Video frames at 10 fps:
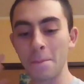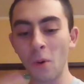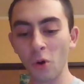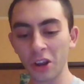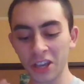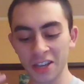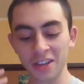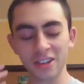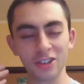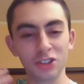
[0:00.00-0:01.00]
boring,
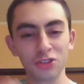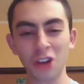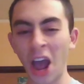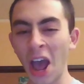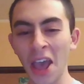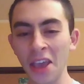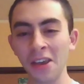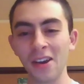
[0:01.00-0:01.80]
dry,